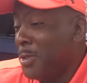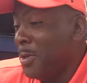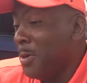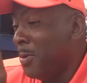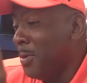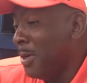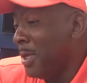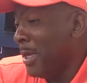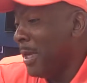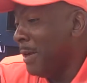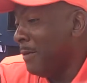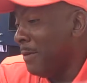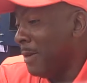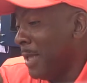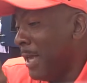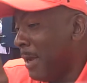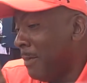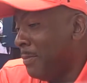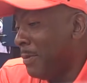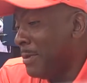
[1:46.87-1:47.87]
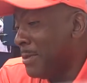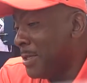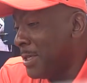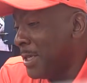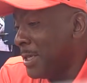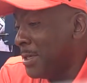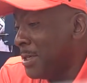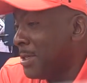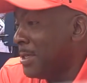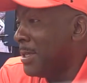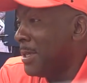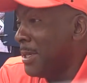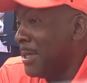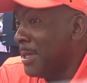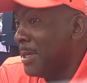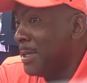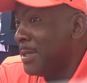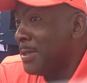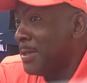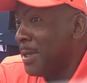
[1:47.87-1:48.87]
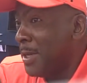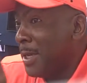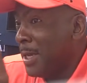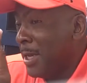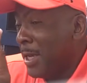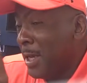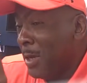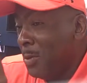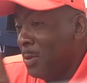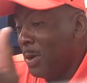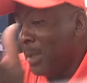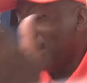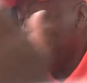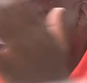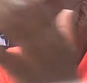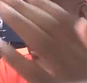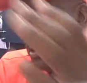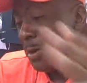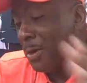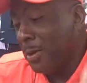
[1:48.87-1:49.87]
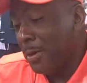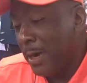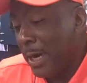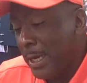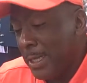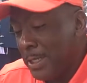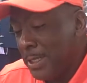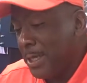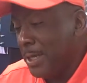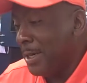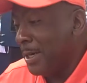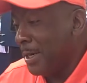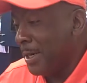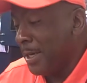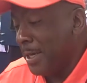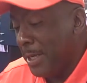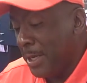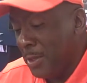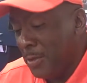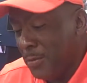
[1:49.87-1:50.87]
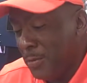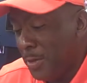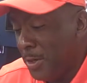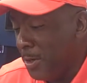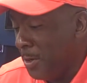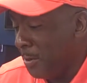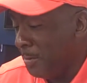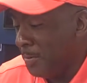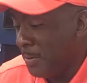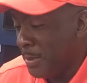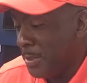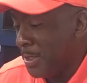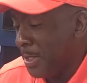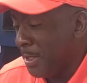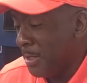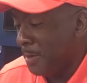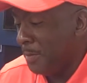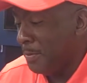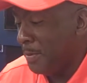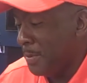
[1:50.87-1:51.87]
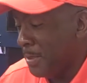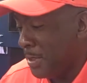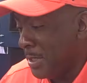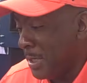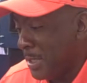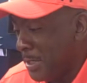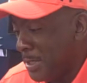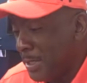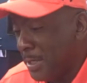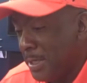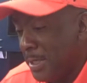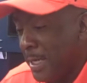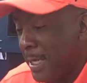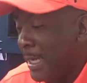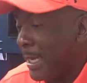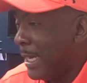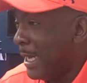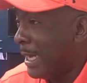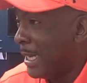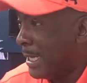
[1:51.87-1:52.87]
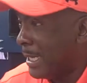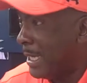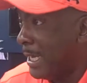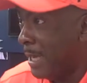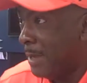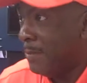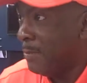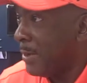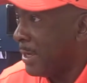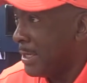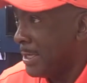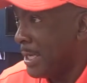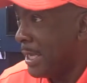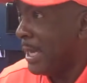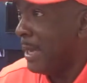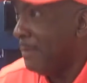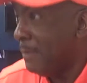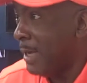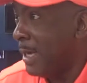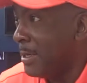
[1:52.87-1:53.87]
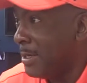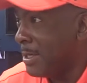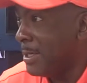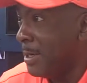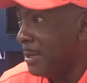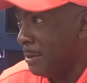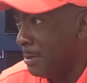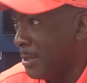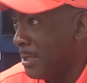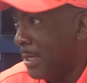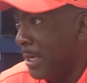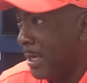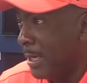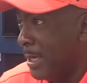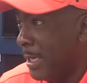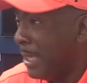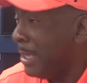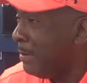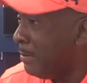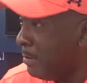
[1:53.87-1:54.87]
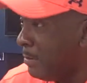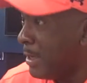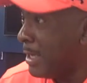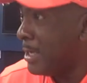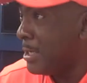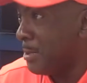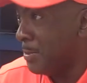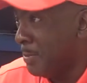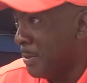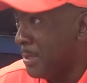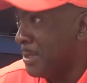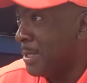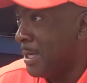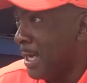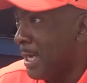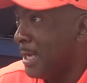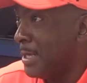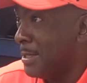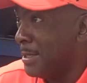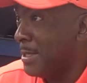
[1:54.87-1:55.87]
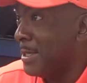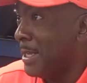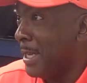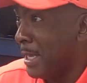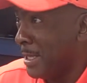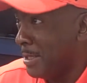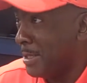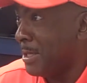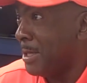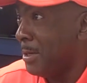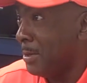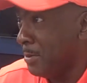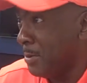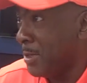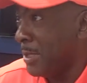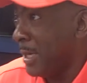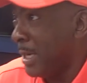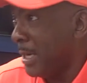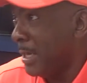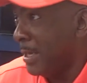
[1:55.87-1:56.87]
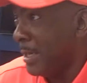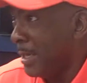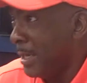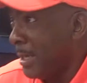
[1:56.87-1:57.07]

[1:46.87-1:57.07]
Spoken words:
So whatever that position is, and whatever your criteria is for your particular position, a kid must have that skill set. He must possess that skill set.